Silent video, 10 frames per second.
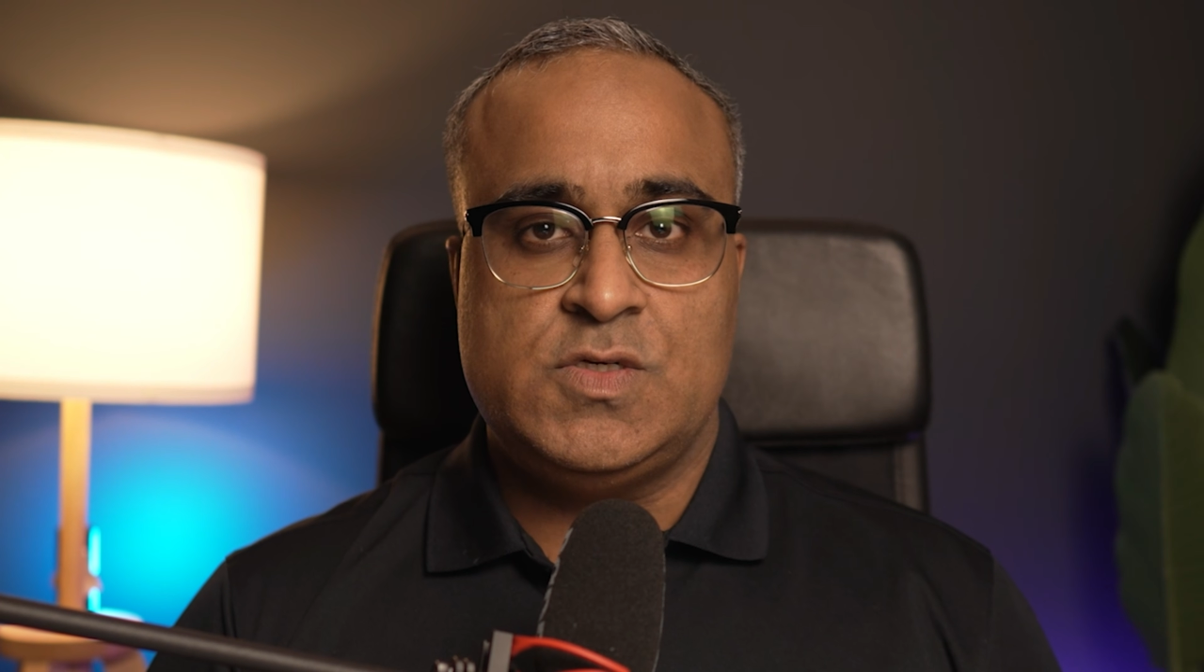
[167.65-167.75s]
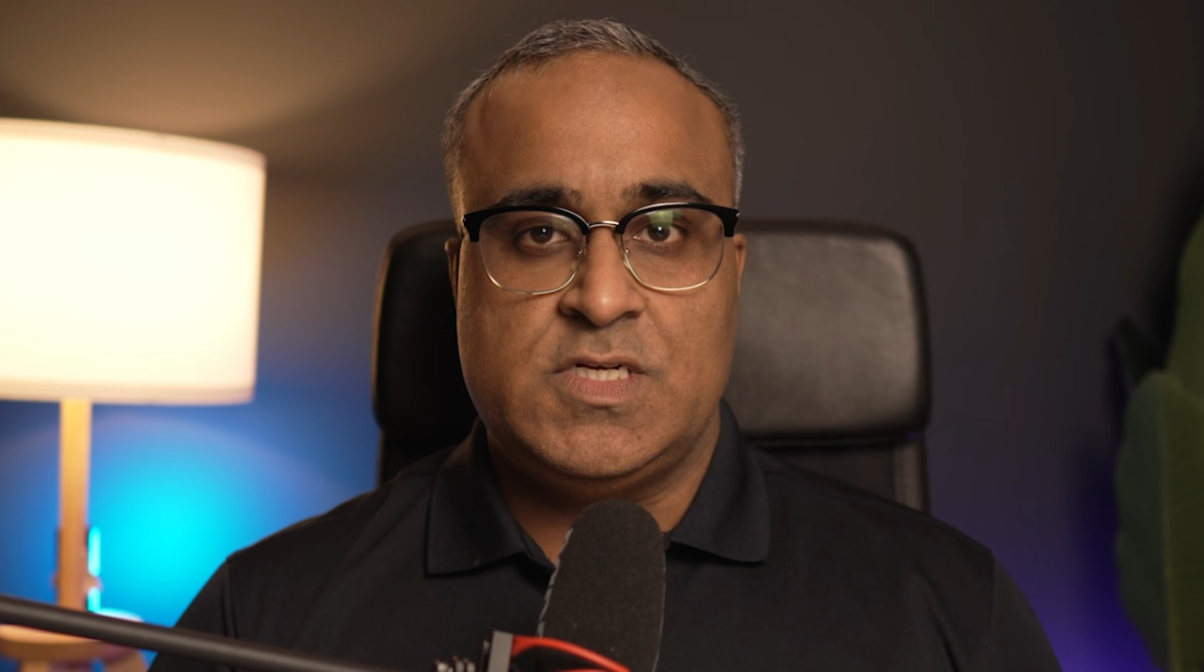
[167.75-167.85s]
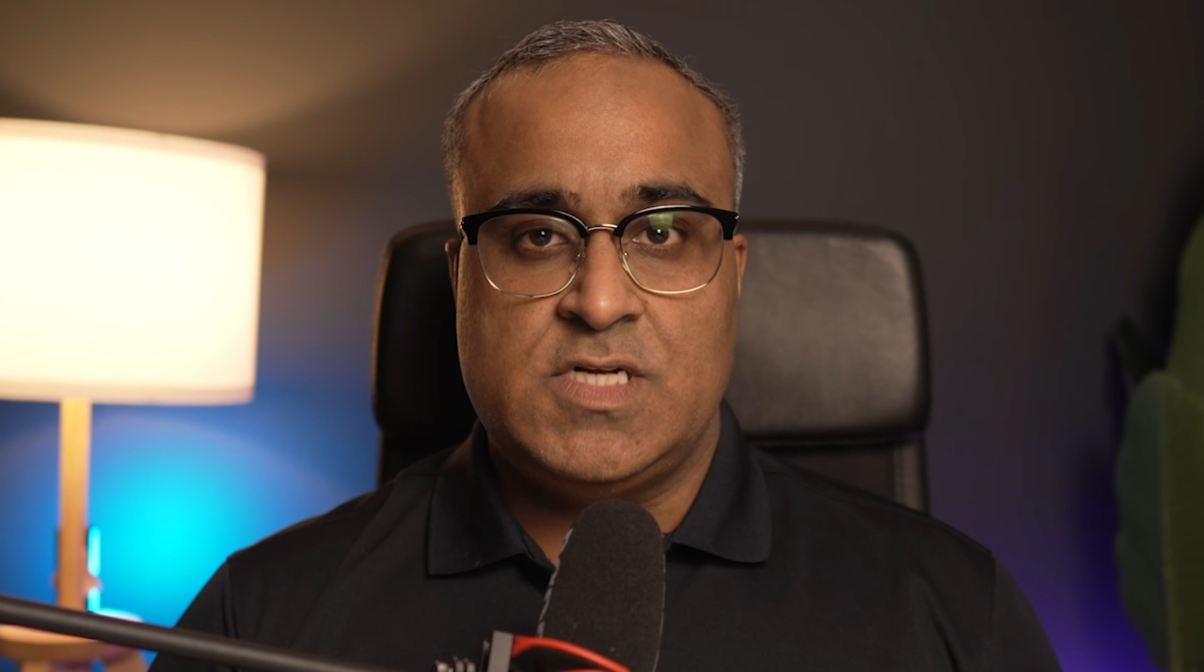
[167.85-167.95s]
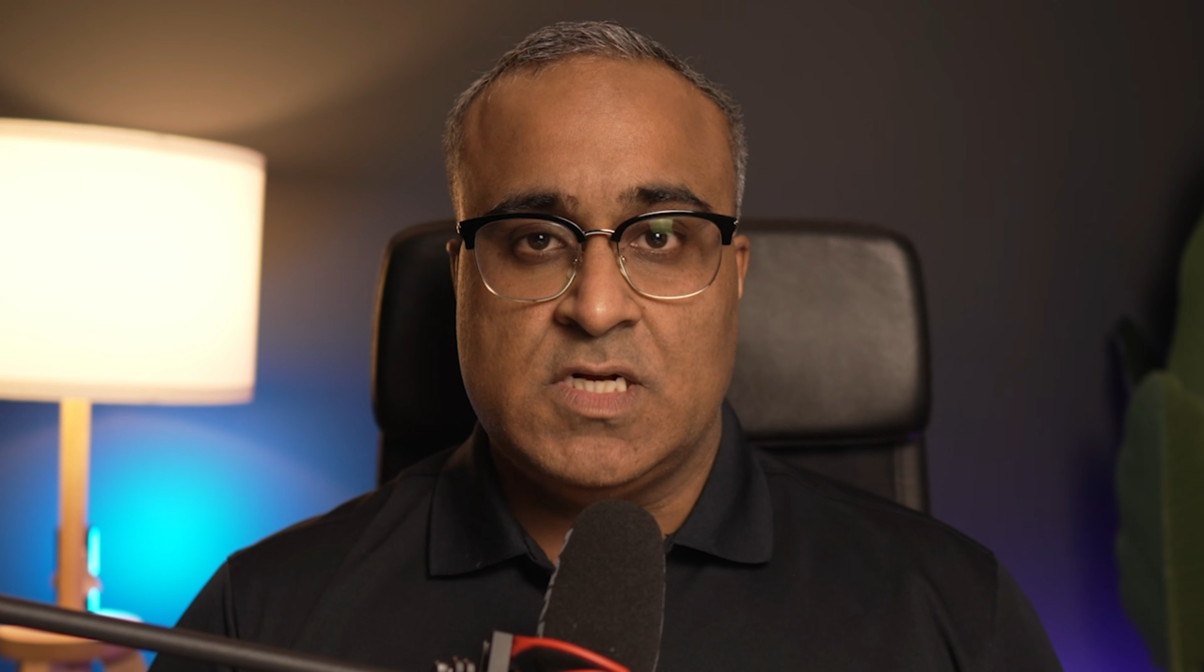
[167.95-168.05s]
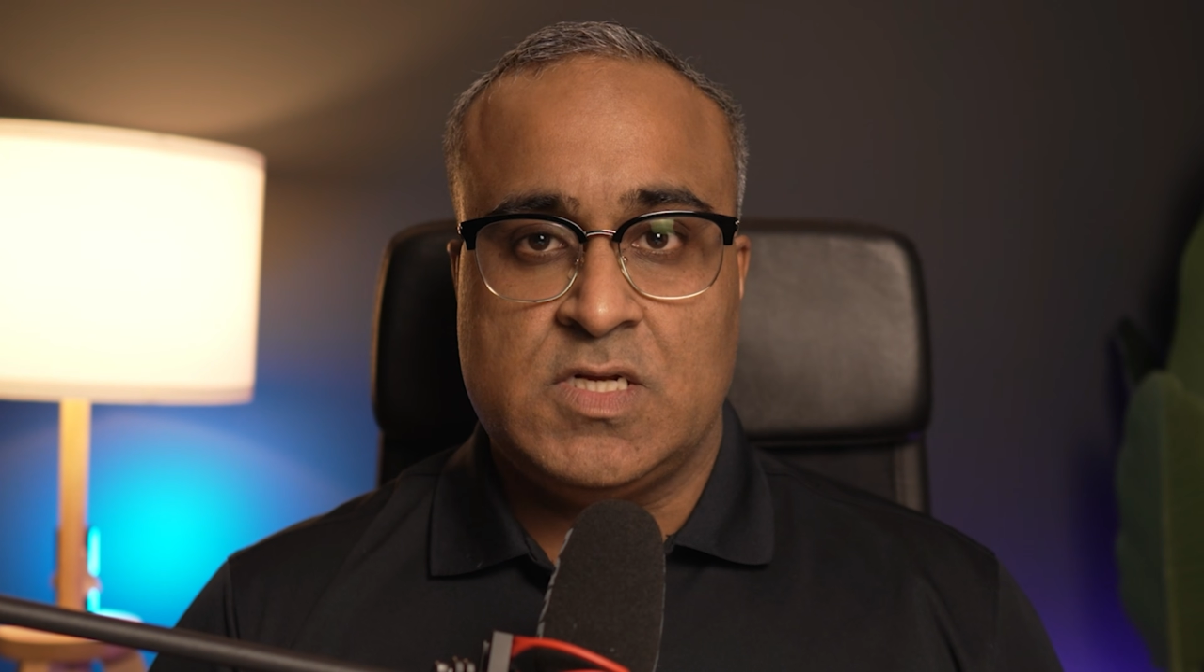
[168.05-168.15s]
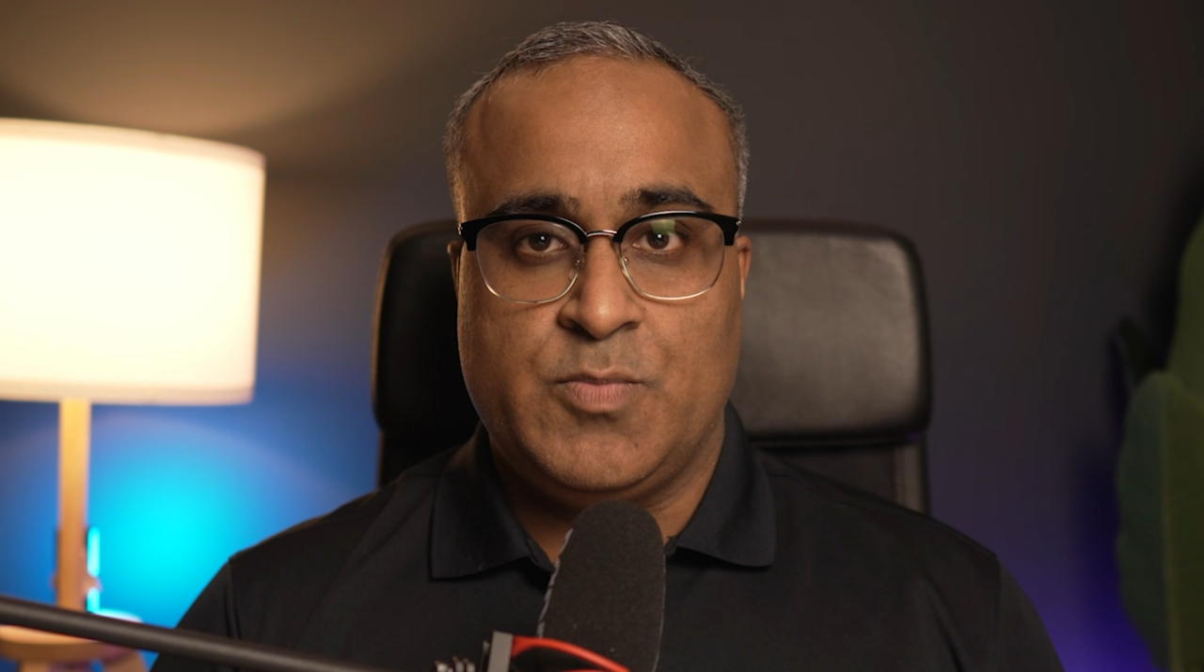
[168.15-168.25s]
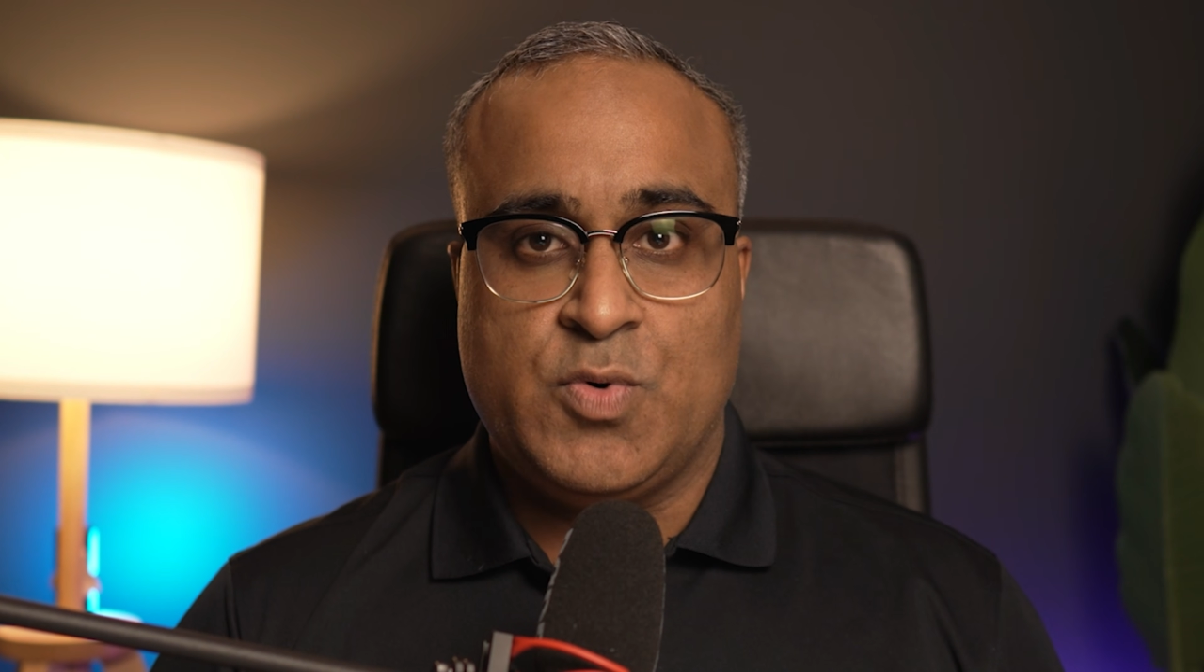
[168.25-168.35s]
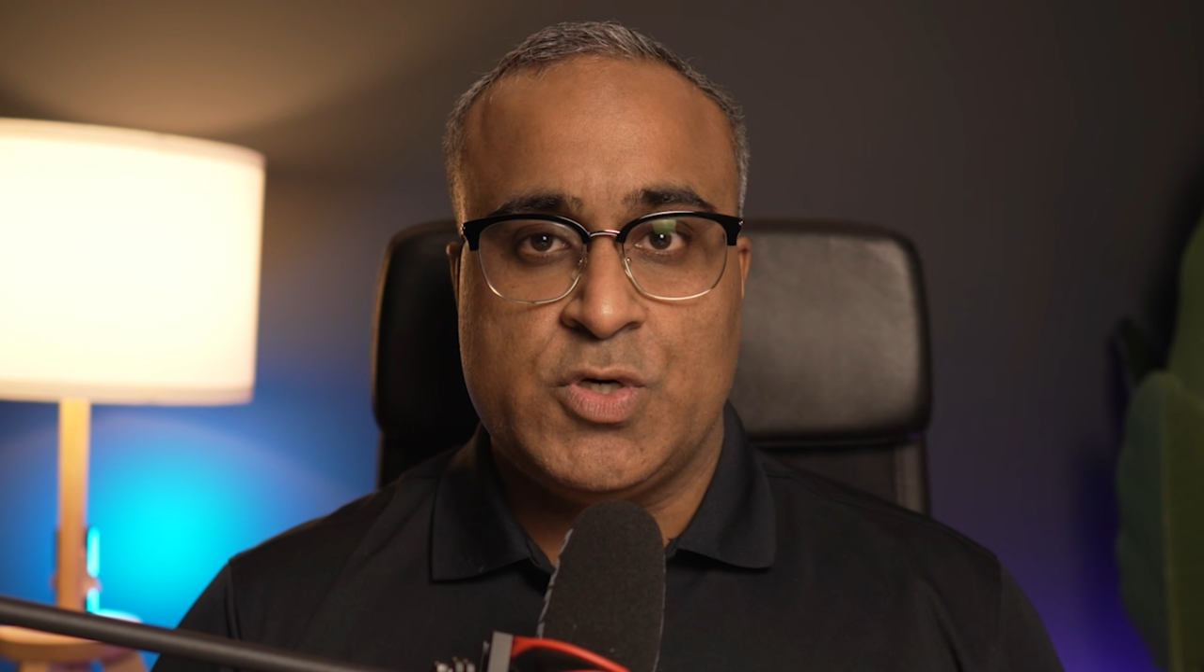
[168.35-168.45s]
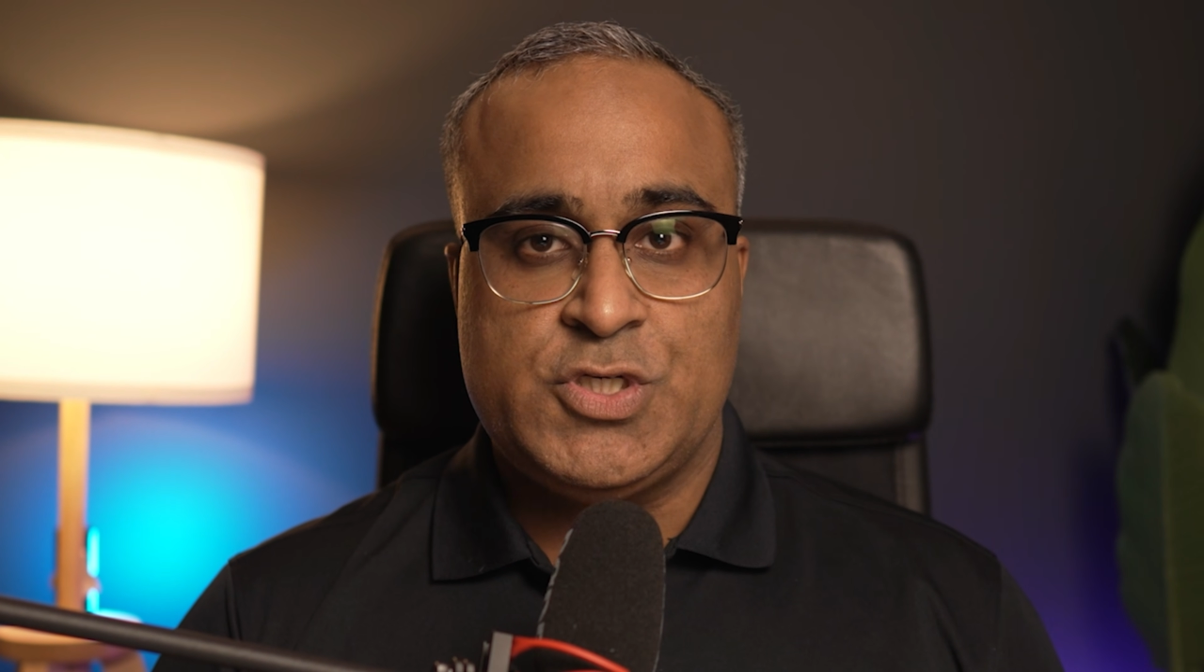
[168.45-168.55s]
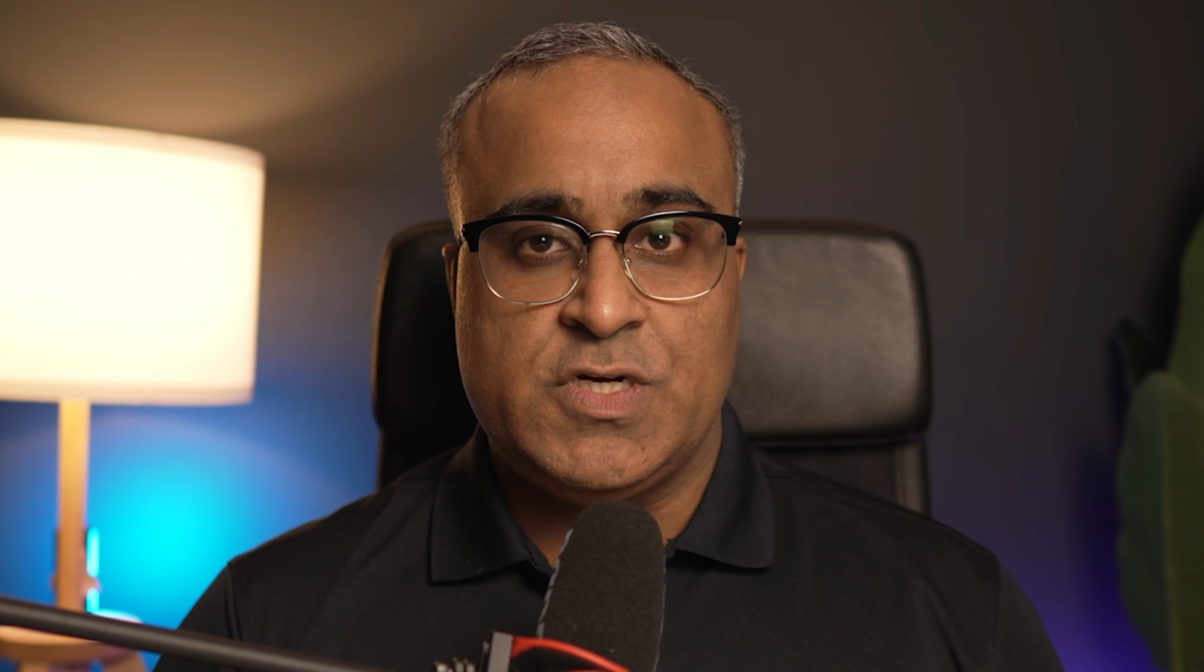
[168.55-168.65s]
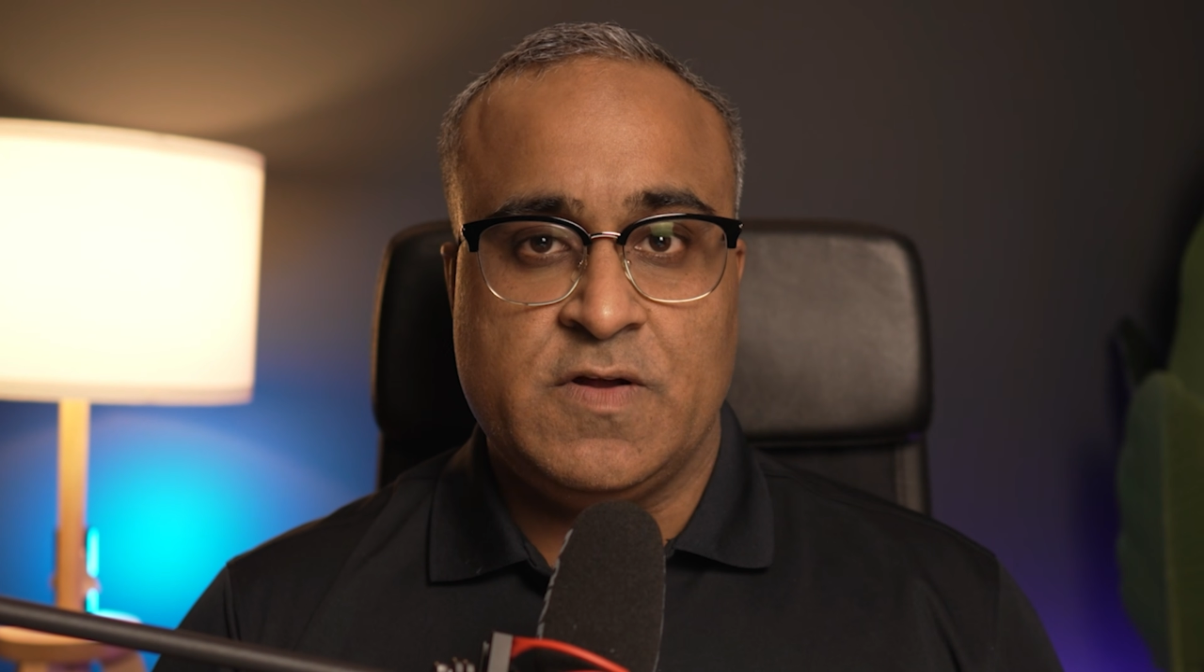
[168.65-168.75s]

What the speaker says: deduct a portion